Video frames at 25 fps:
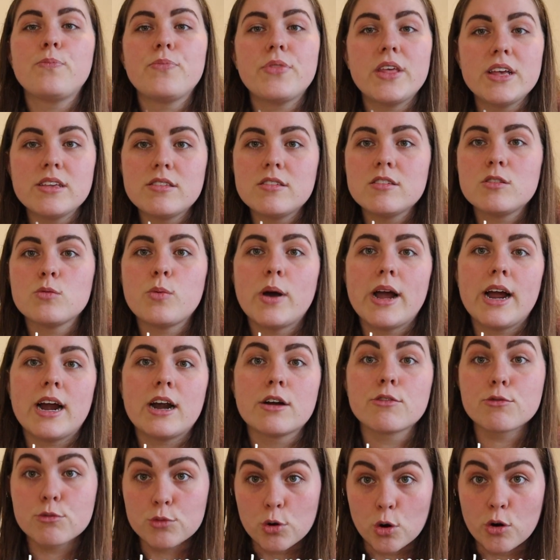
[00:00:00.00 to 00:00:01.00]
This is
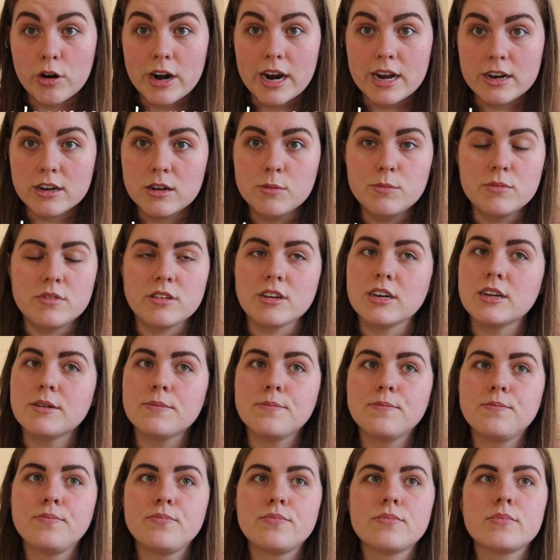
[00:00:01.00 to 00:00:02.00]
where RORA comes
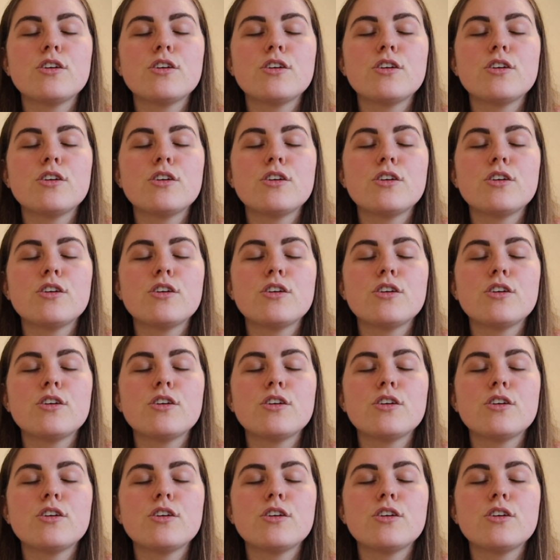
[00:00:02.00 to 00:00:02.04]
in.